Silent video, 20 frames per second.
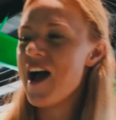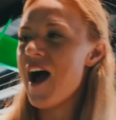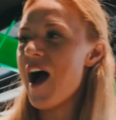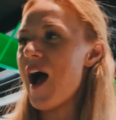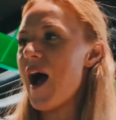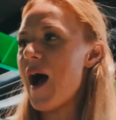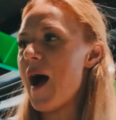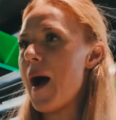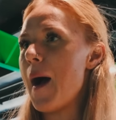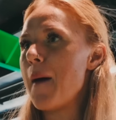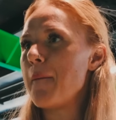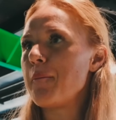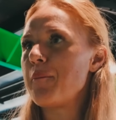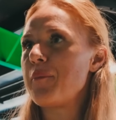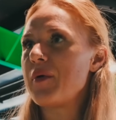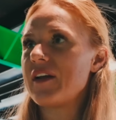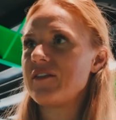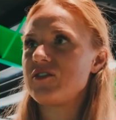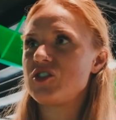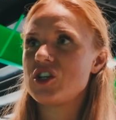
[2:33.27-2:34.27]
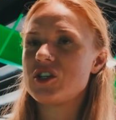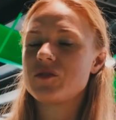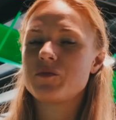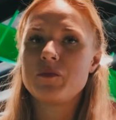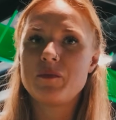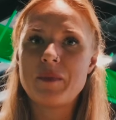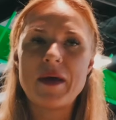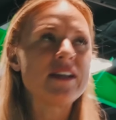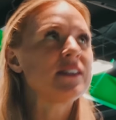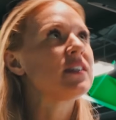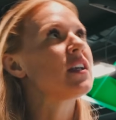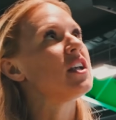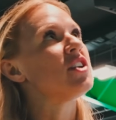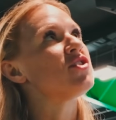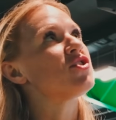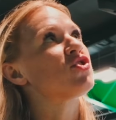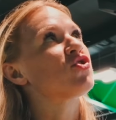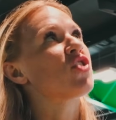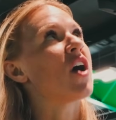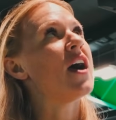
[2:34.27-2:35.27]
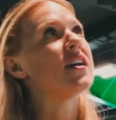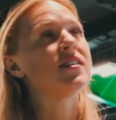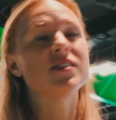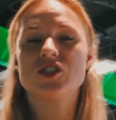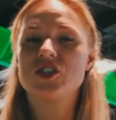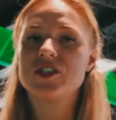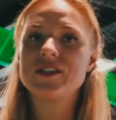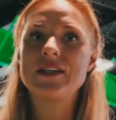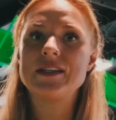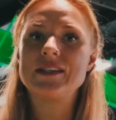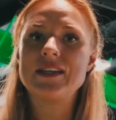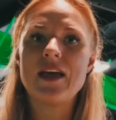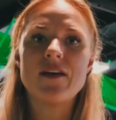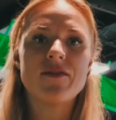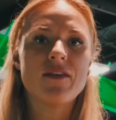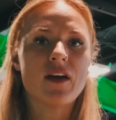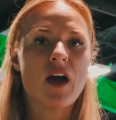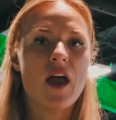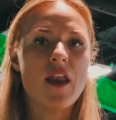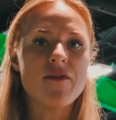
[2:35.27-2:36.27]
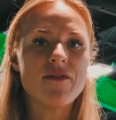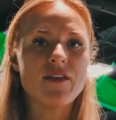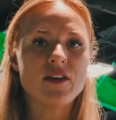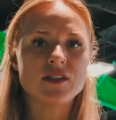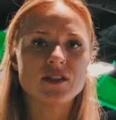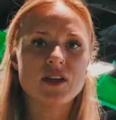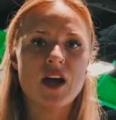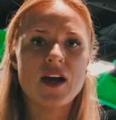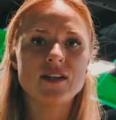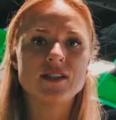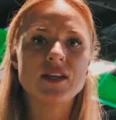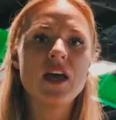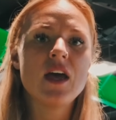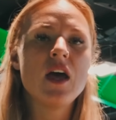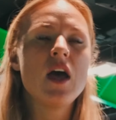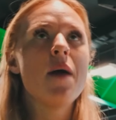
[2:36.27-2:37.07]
But I've just basically just tried it just to see if it kind of feels nice.